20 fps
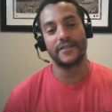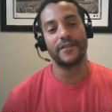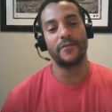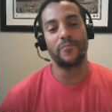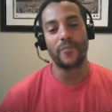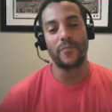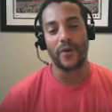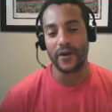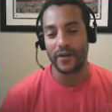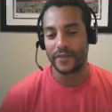the
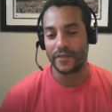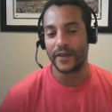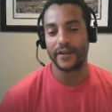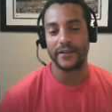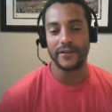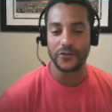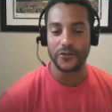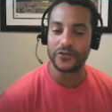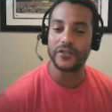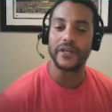part
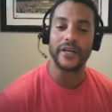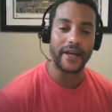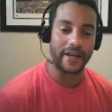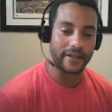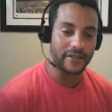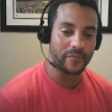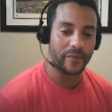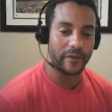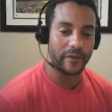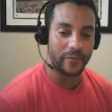that usually
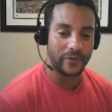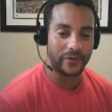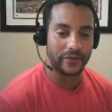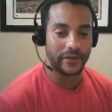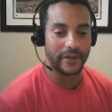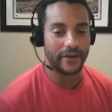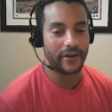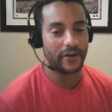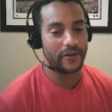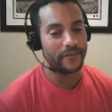gets people,
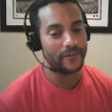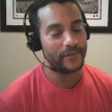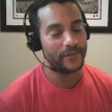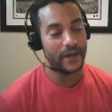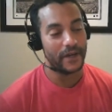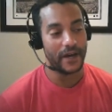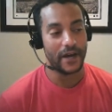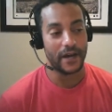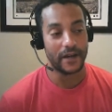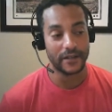you know,
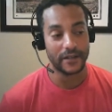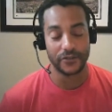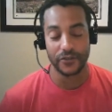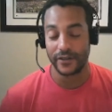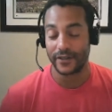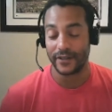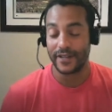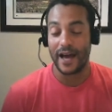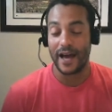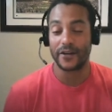because uh, you
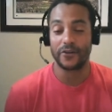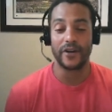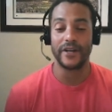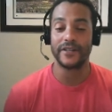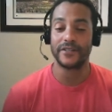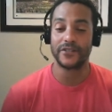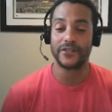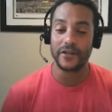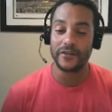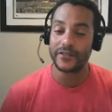get a lot of
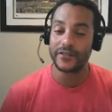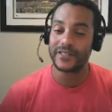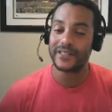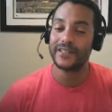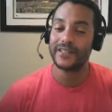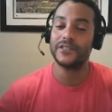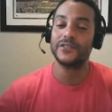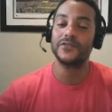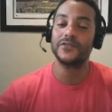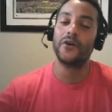great
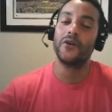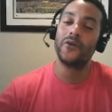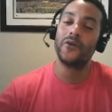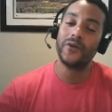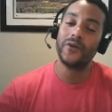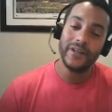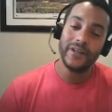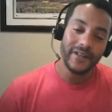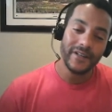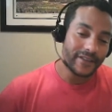services.
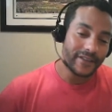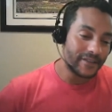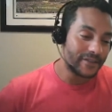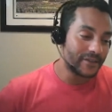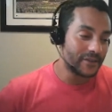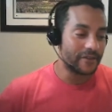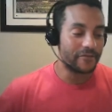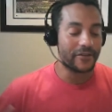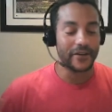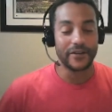So
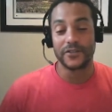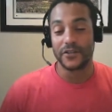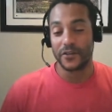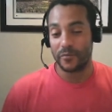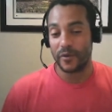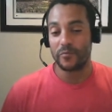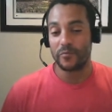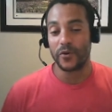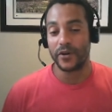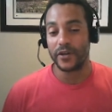they figure it's going
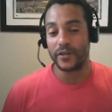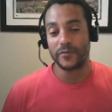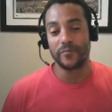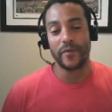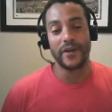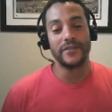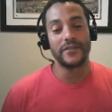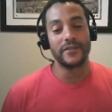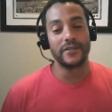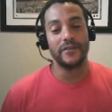to be pretty
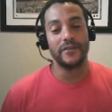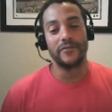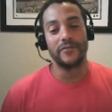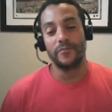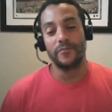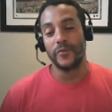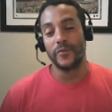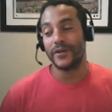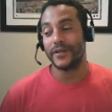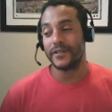expensive,
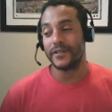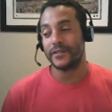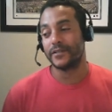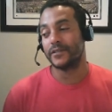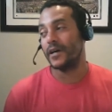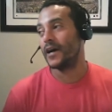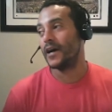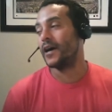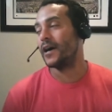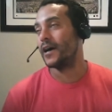but it's
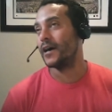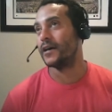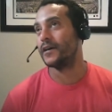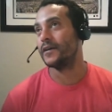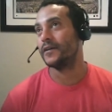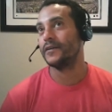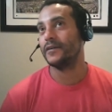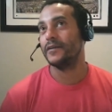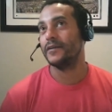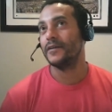
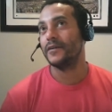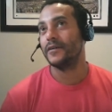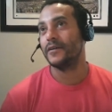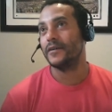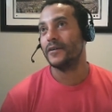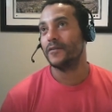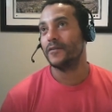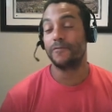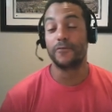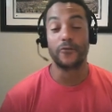uh,
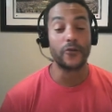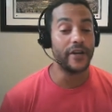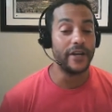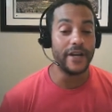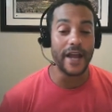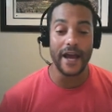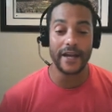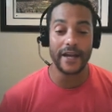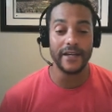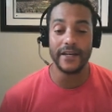free
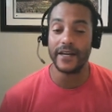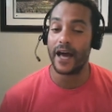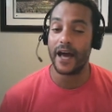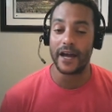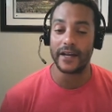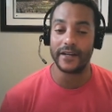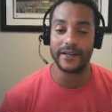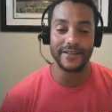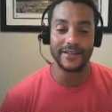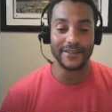ninety
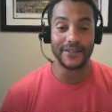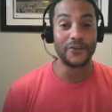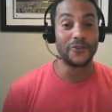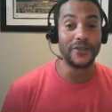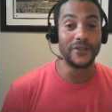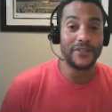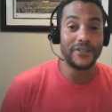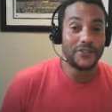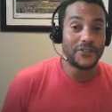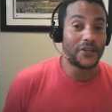nine. It
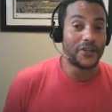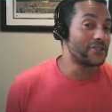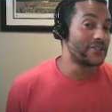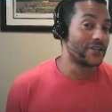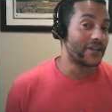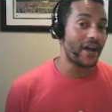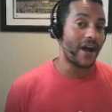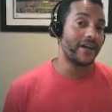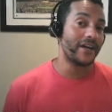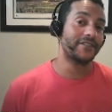literally
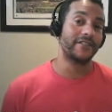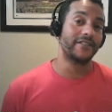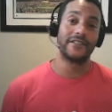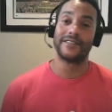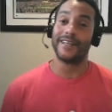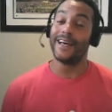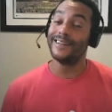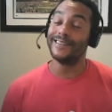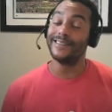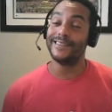doesn't cost a
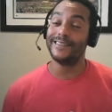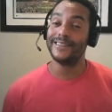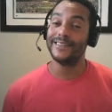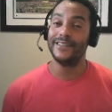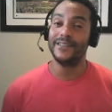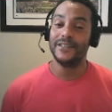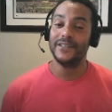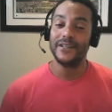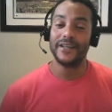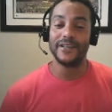cent.
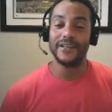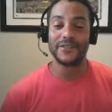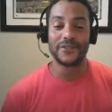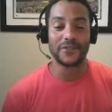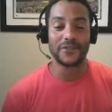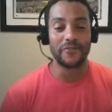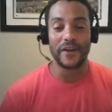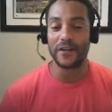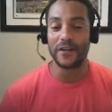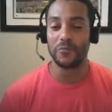It's
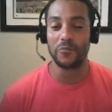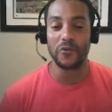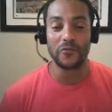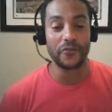available